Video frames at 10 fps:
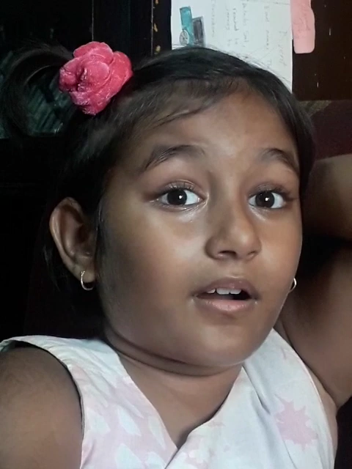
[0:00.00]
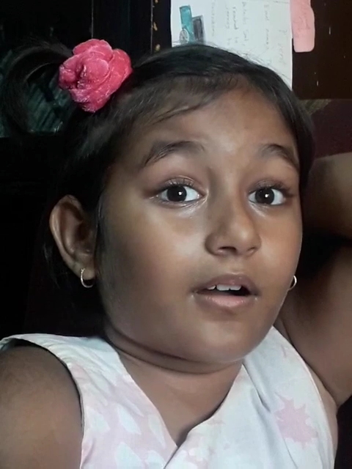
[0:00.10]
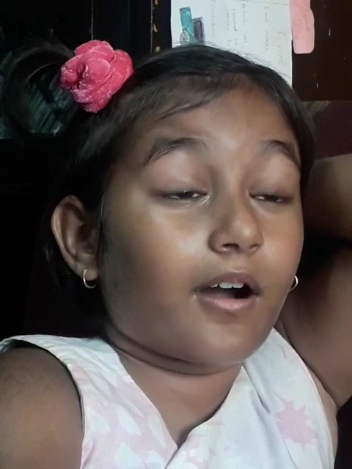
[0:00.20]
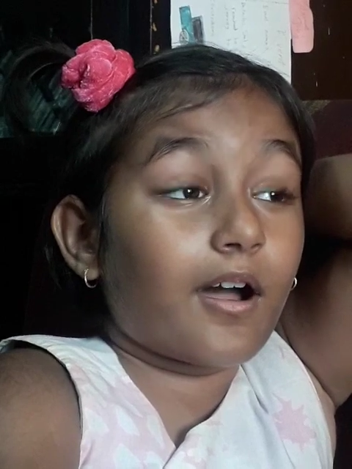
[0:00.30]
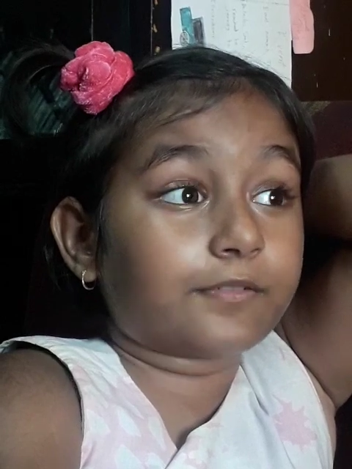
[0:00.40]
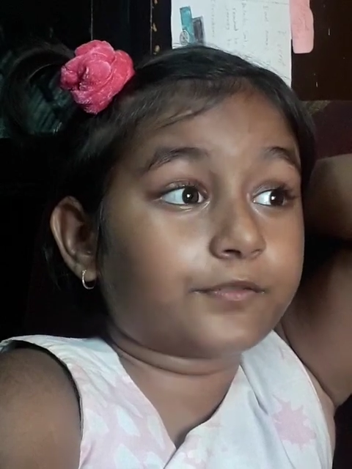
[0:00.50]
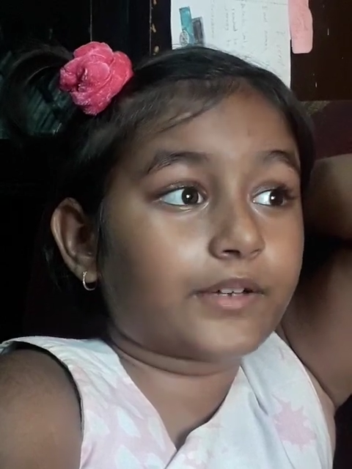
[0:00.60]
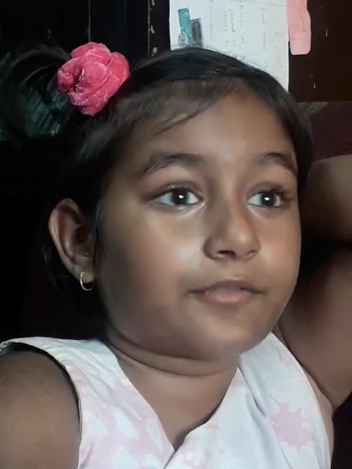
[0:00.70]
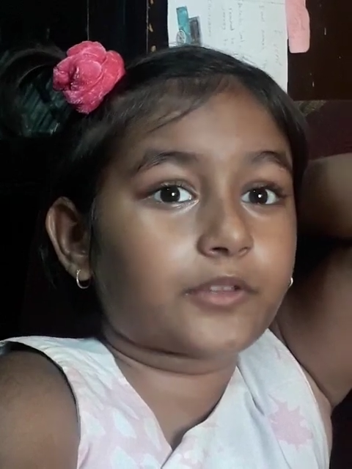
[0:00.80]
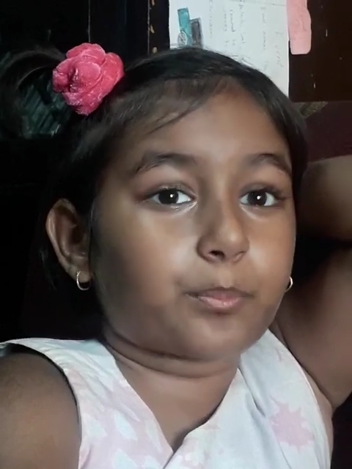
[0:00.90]
off
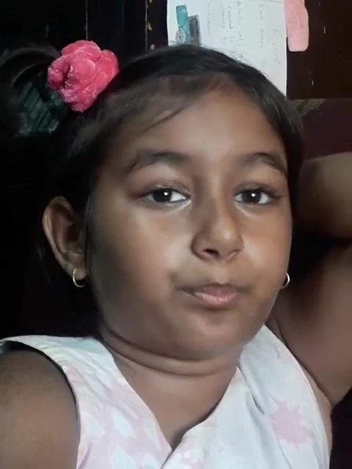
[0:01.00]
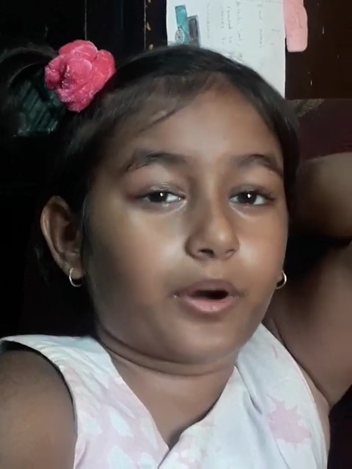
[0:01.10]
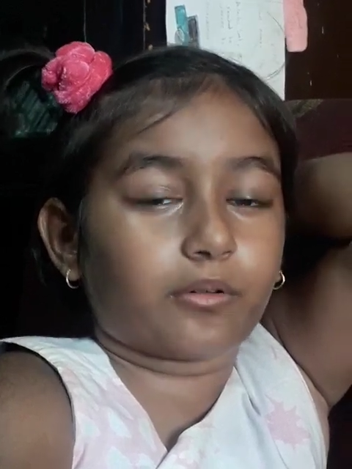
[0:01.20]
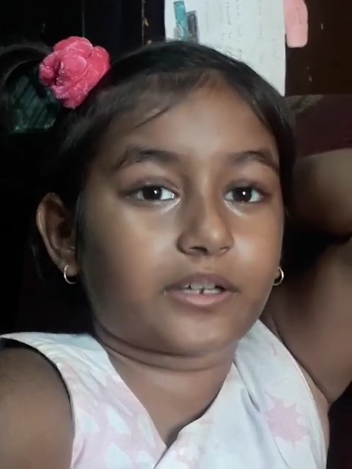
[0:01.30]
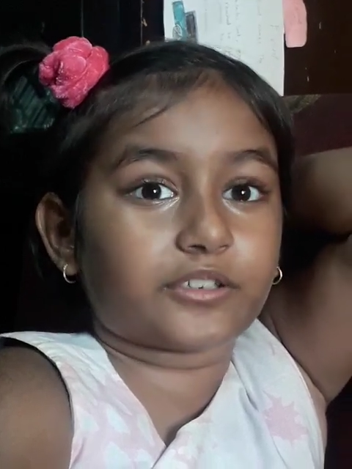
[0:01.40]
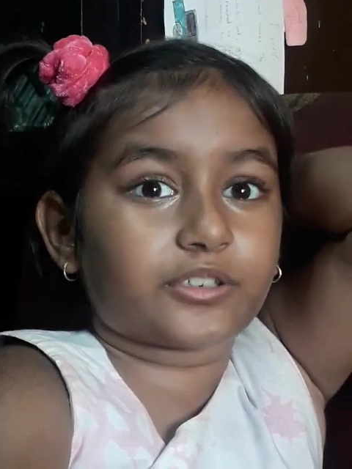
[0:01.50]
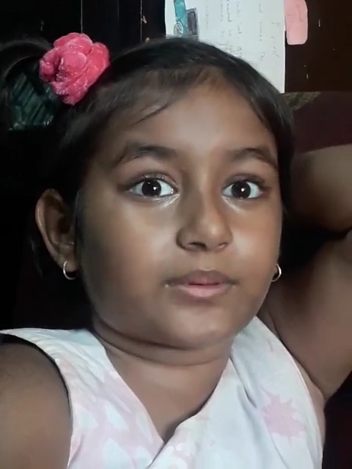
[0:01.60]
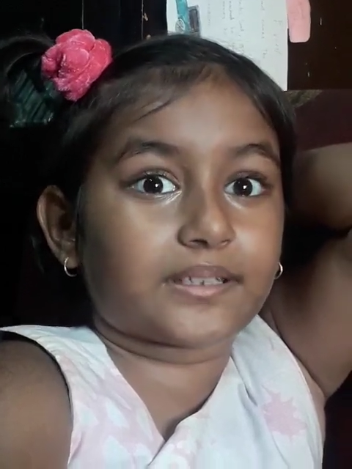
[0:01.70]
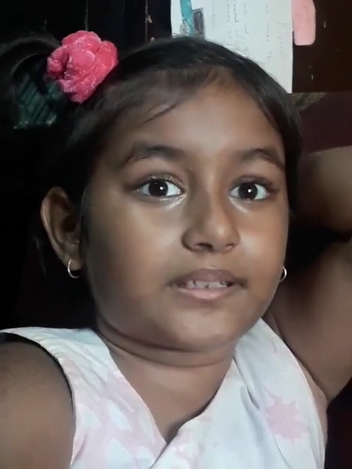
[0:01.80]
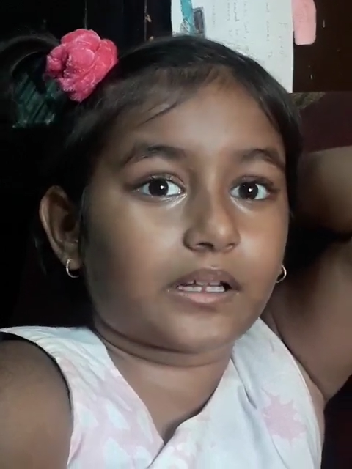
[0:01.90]
of the boat and she
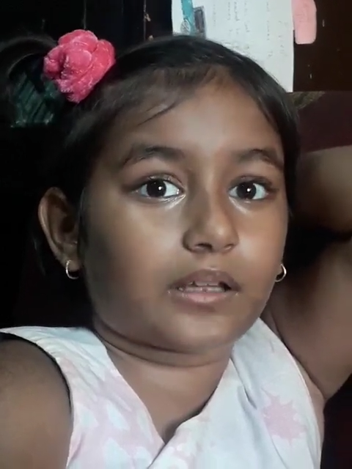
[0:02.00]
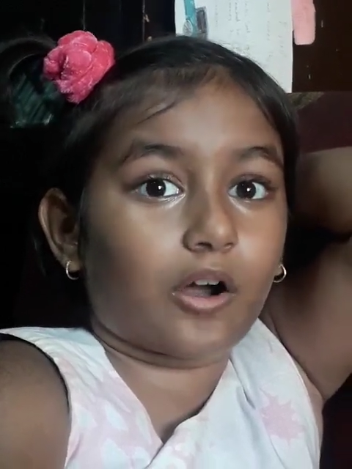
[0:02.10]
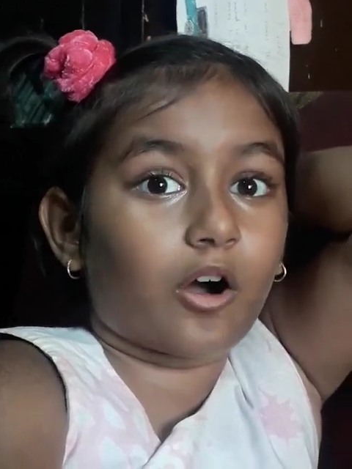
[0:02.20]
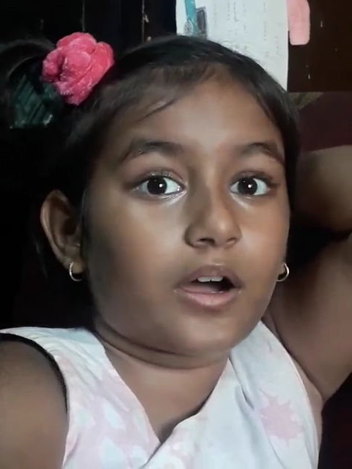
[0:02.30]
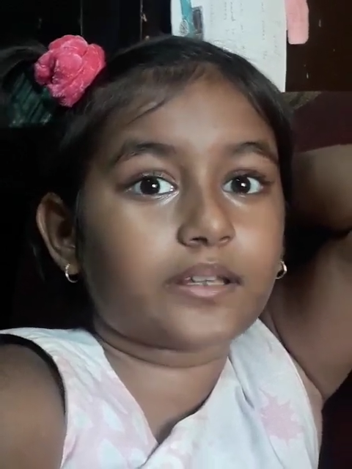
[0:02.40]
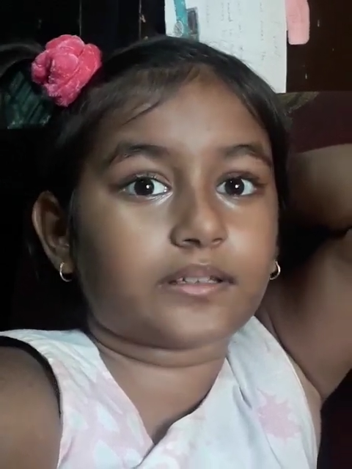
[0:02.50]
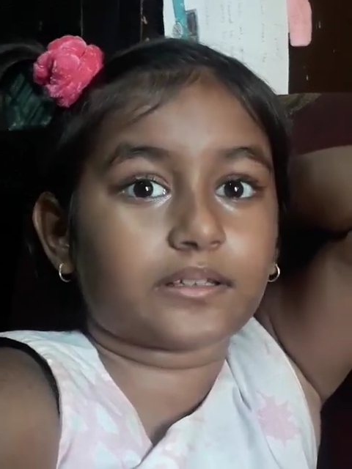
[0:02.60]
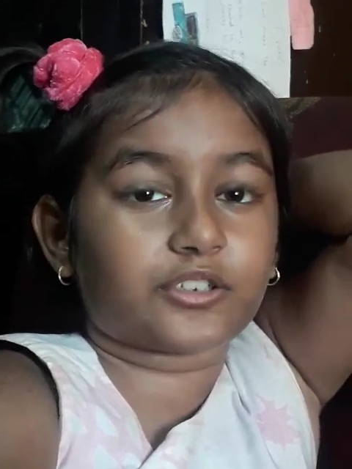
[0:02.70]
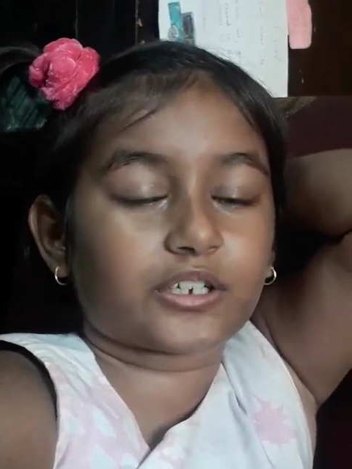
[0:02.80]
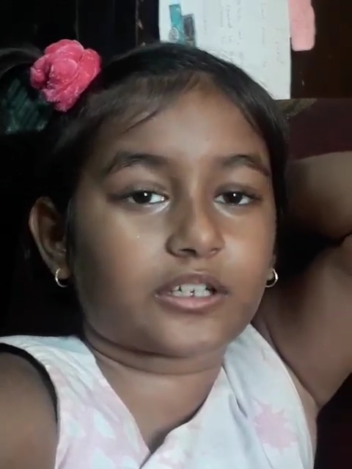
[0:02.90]
was still on
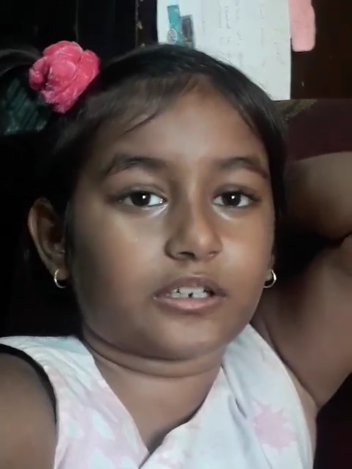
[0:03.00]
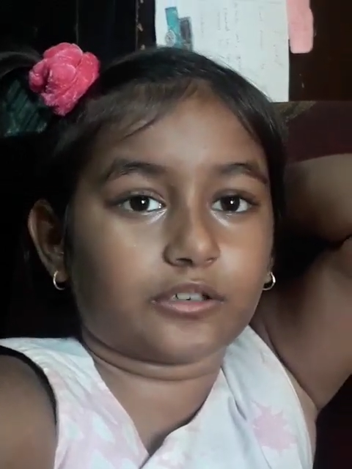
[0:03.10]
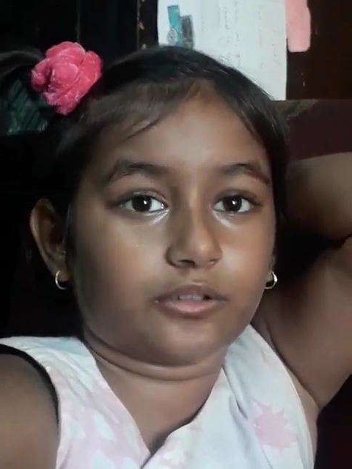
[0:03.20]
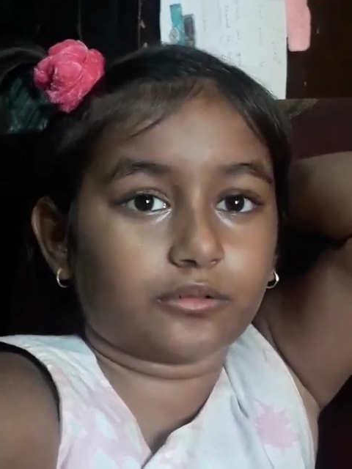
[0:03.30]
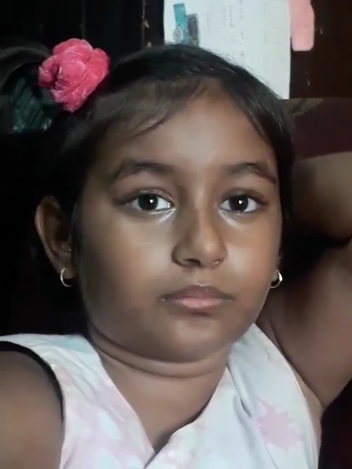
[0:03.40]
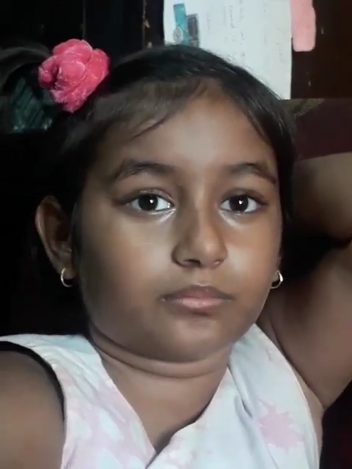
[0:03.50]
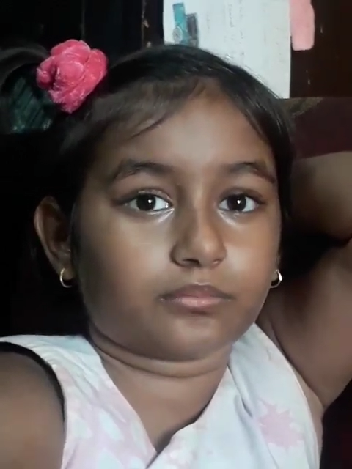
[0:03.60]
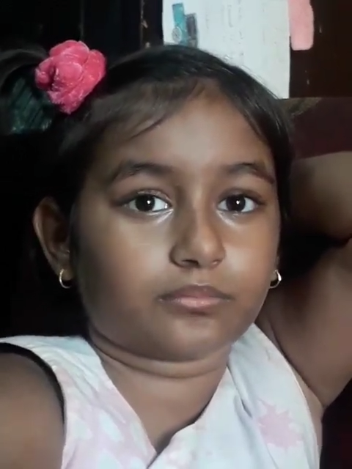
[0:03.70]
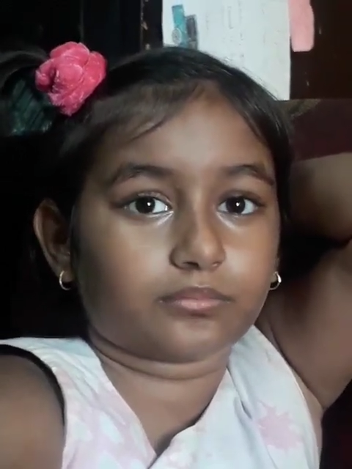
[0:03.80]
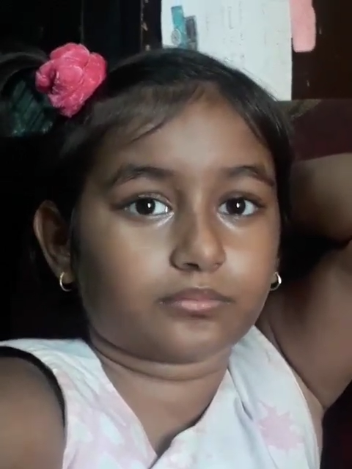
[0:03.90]
the chicken coop. What is a
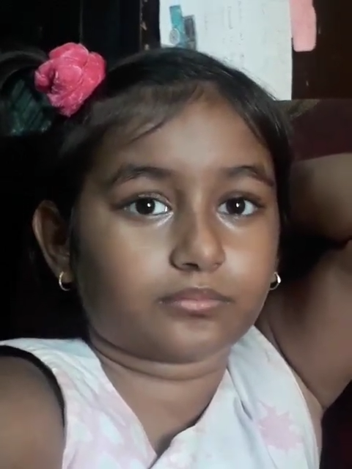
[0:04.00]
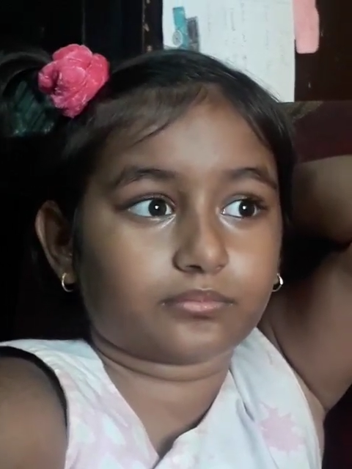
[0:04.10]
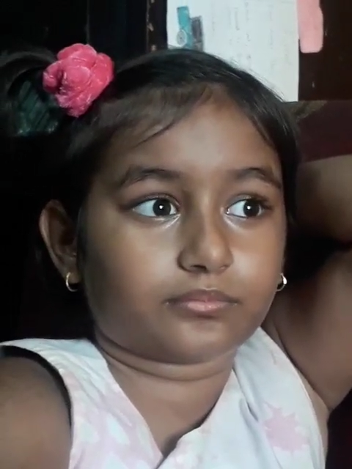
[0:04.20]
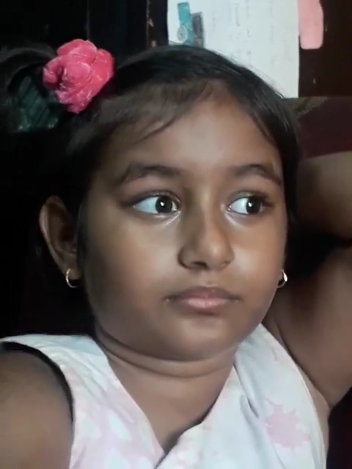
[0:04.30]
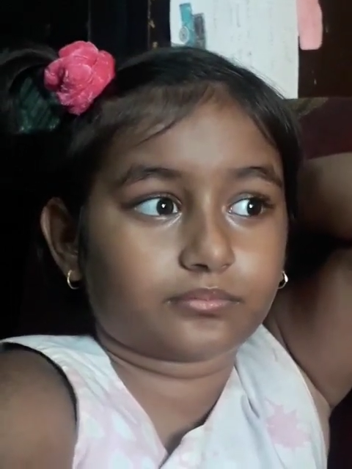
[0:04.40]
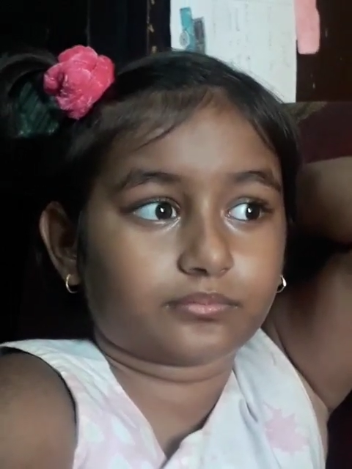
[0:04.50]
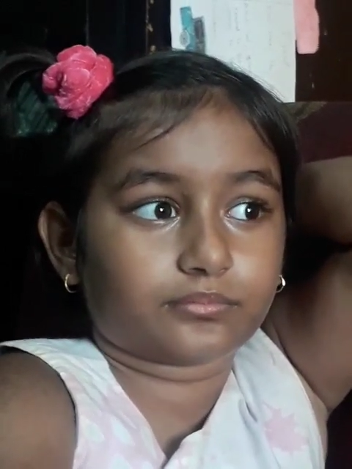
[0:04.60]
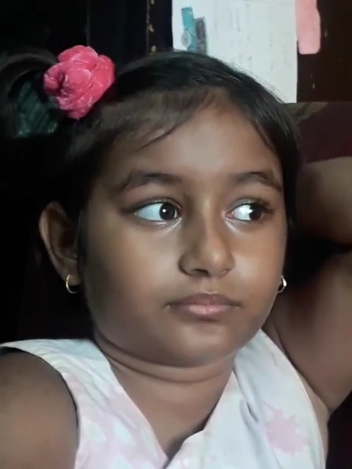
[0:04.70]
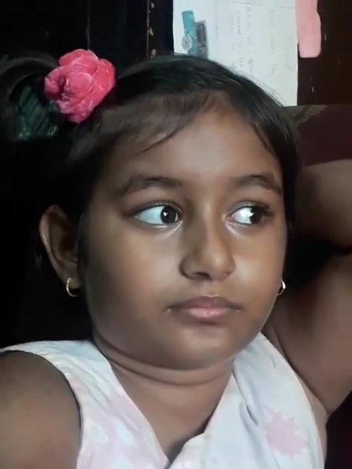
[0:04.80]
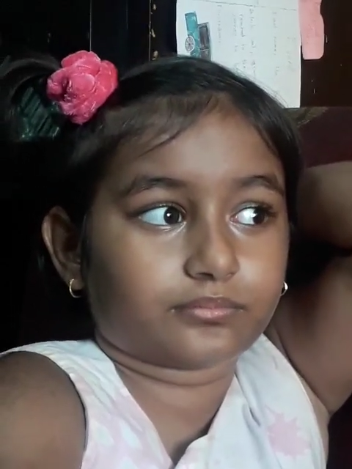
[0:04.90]
chicken coop doing
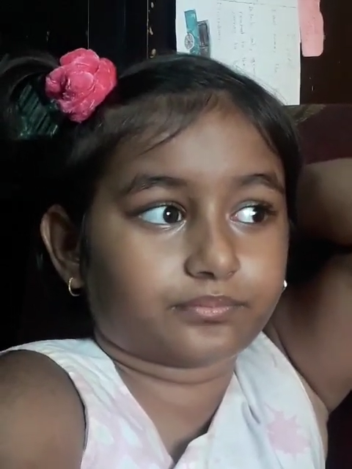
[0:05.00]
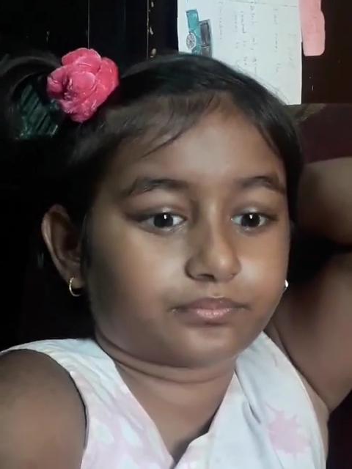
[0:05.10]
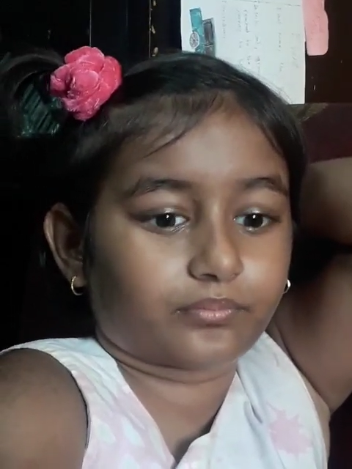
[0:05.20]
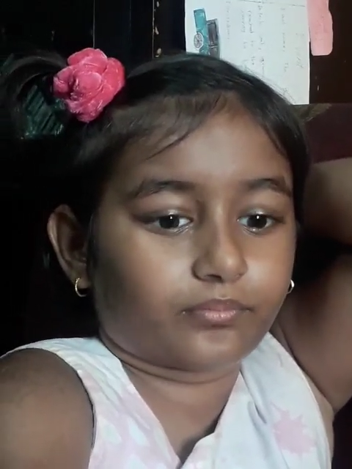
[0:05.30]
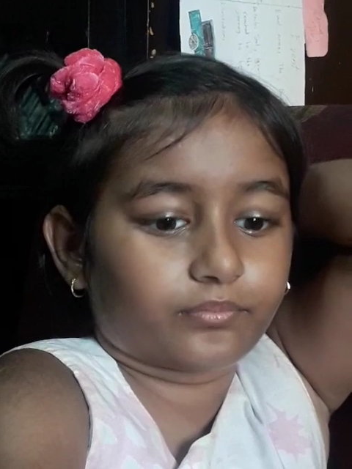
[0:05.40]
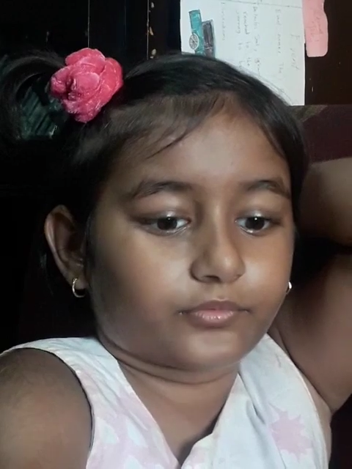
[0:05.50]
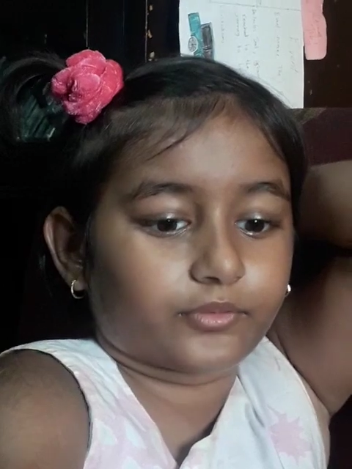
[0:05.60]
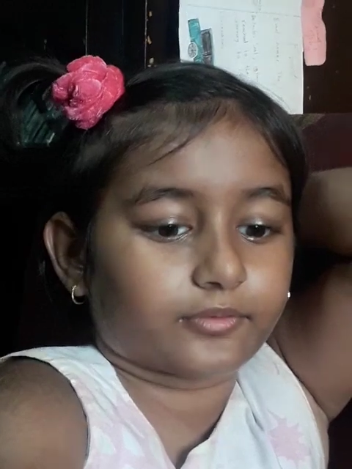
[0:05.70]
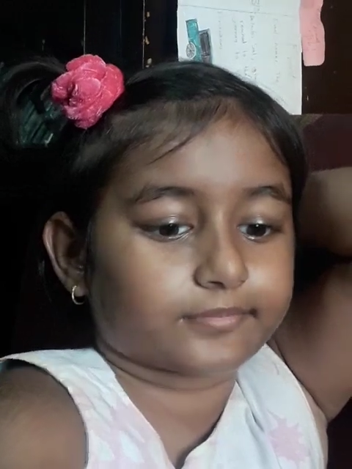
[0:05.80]
on a cruise?